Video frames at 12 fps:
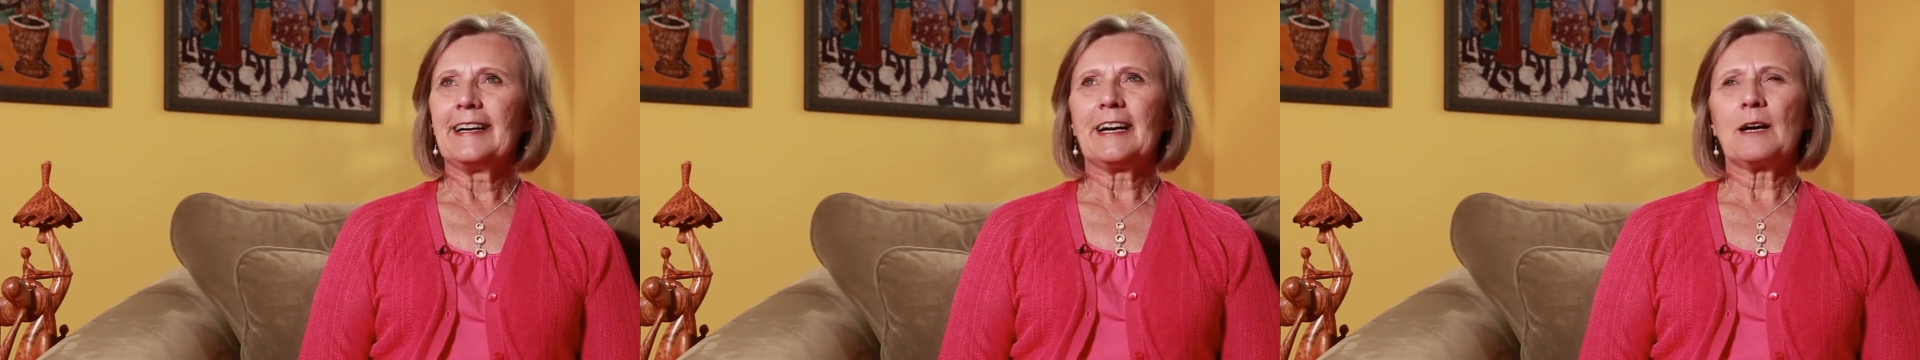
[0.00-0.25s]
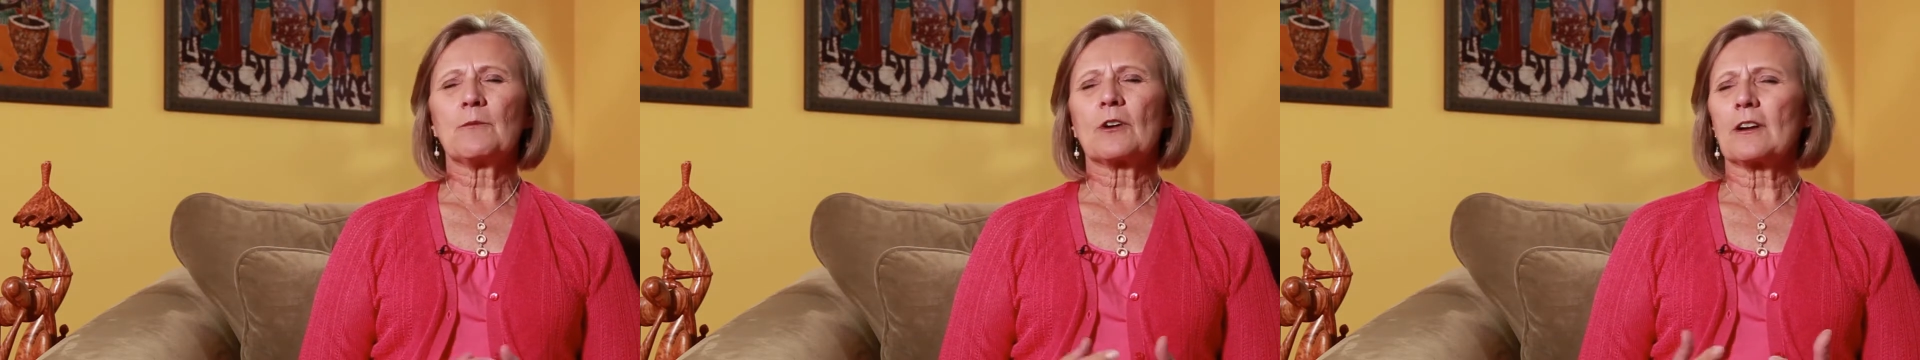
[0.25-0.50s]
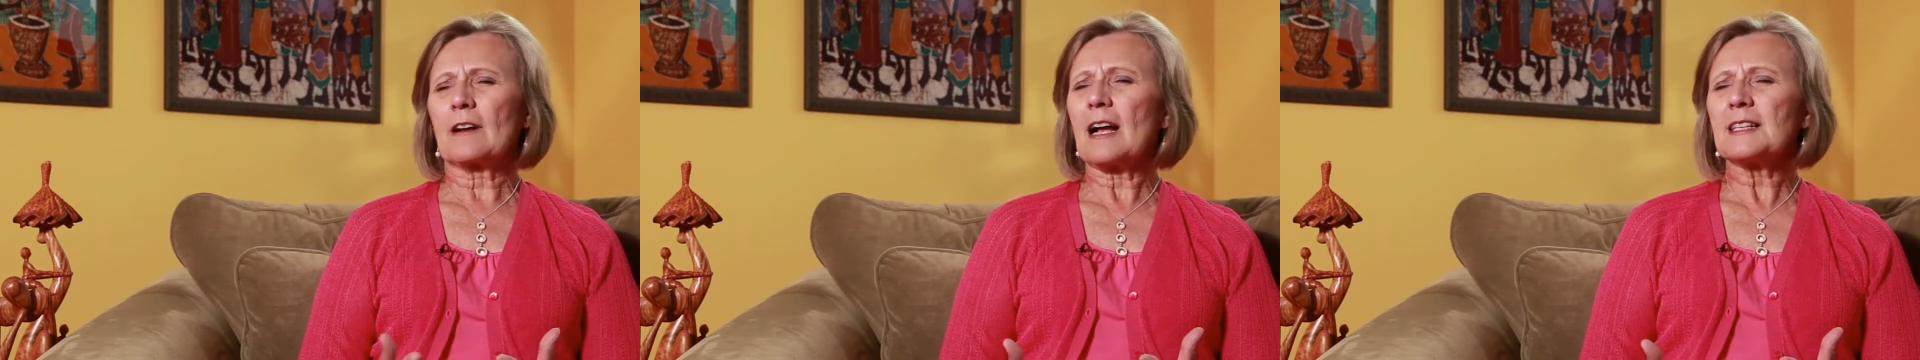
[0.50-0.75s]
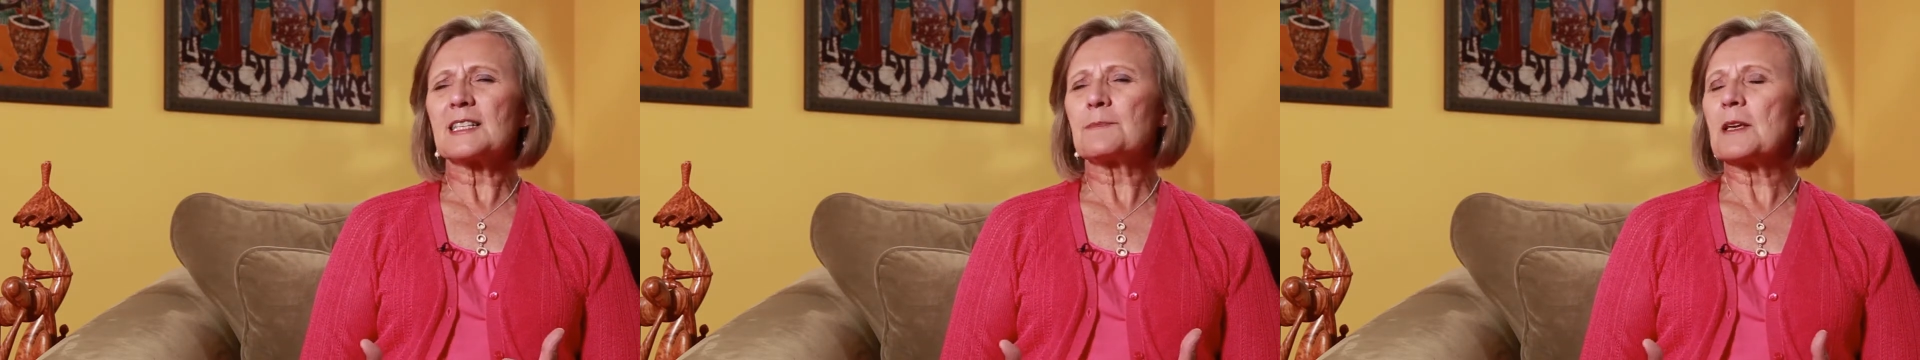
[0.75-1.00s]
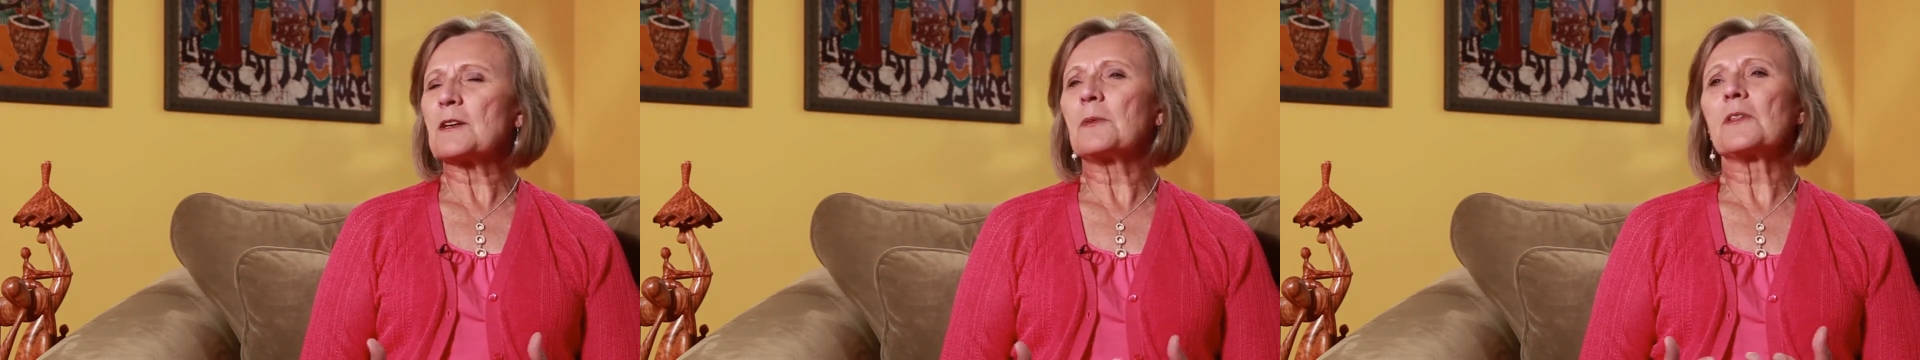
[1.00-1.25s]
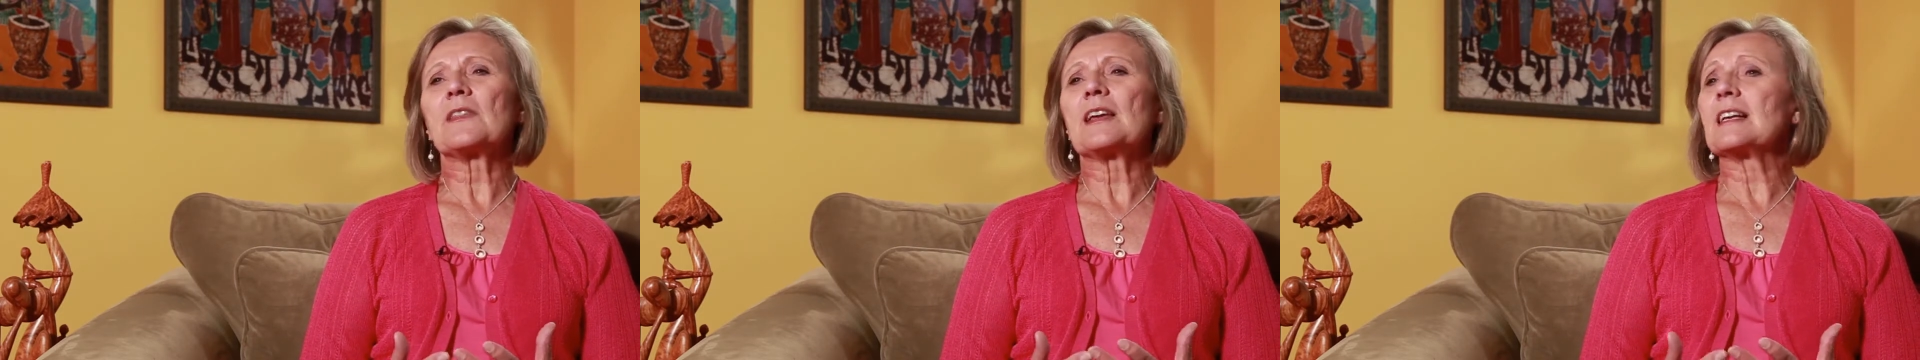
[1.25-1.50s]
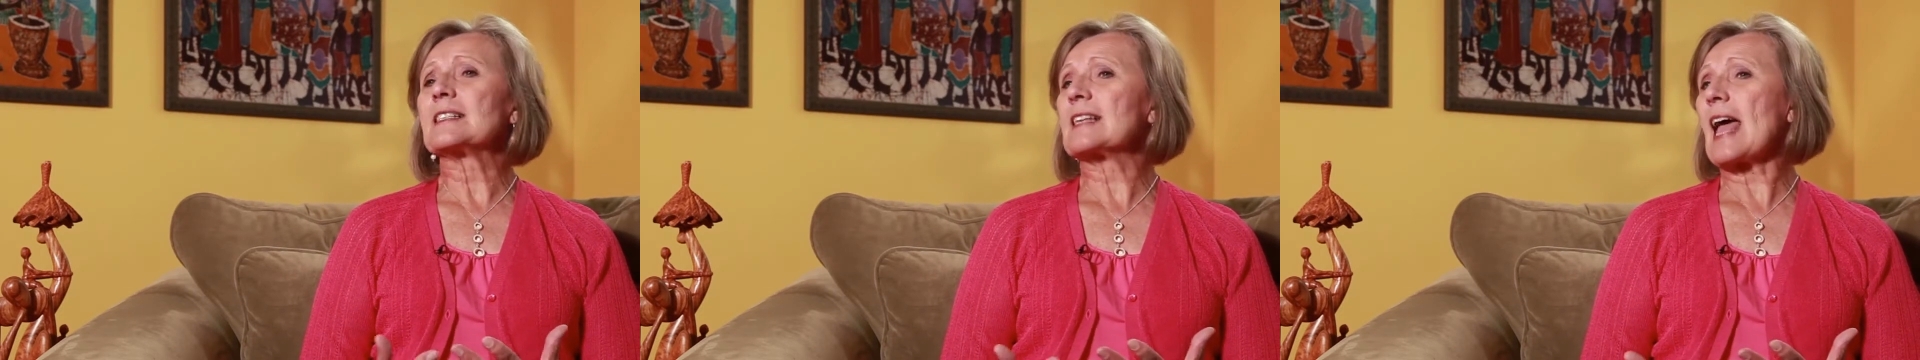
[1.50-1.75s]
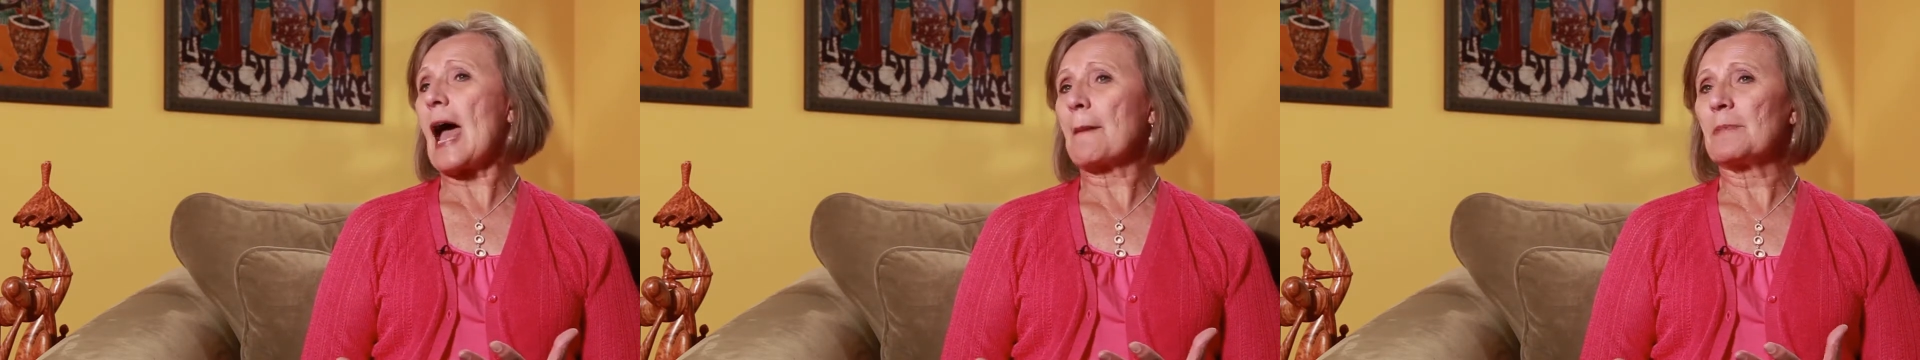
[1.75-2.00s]
where unspeakable things
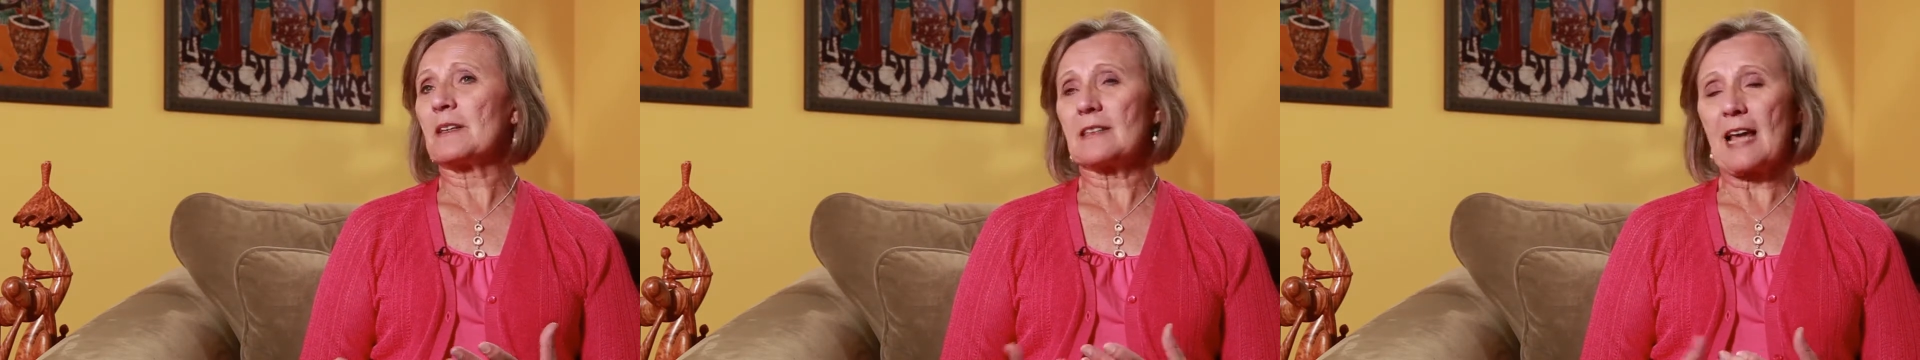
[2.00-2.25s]
happened